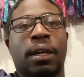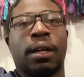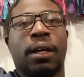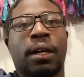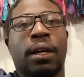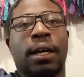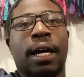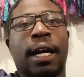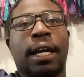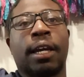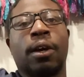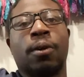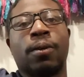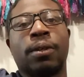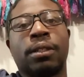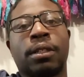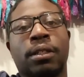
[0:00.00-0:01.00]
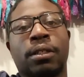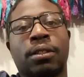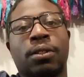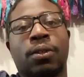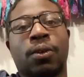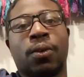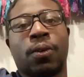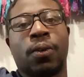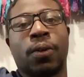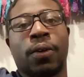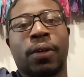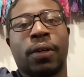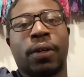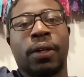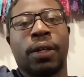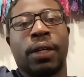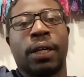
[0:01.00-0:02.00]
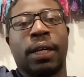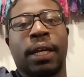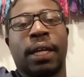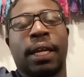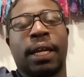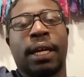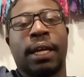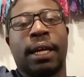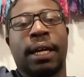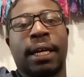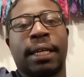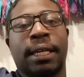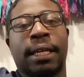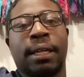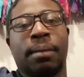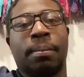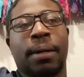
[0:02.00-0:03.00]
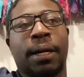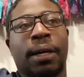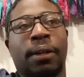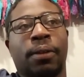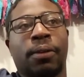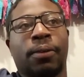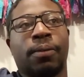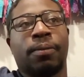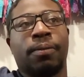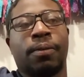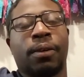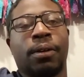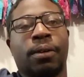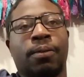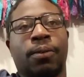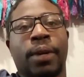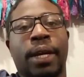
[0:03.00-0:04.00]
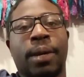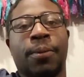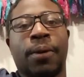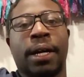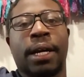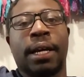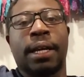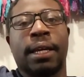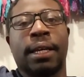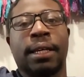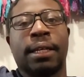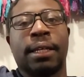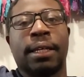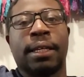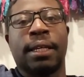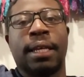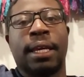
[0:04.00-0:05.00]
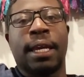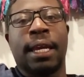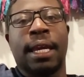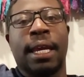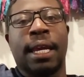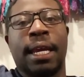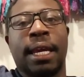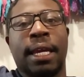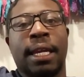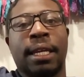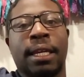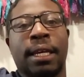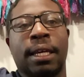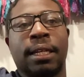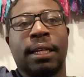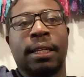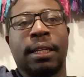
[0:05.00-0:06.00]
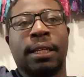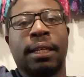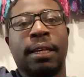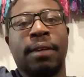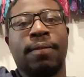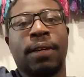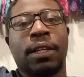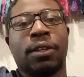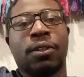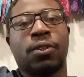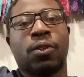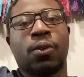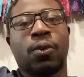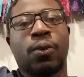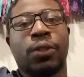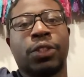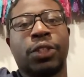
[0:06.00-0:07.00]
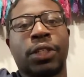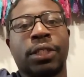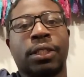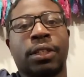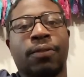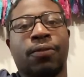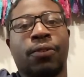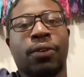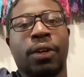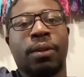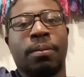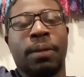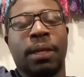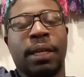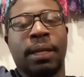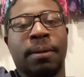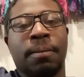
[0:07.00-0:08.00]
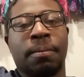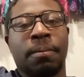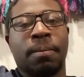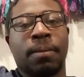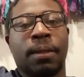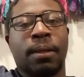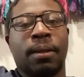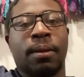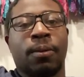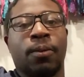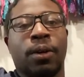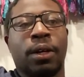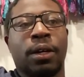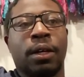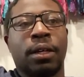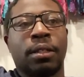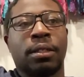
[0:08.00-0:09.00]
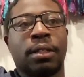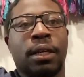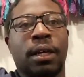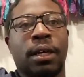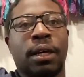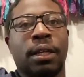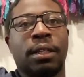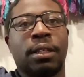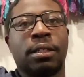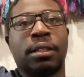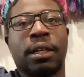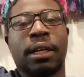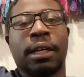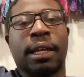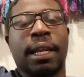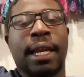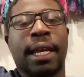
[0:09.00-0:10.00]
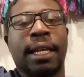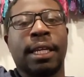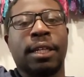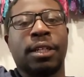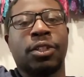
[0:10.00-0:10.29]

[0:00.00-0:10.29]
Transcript: I go into the store and I get a bottle of red wine. And leaving the store just in front of me was this young lady.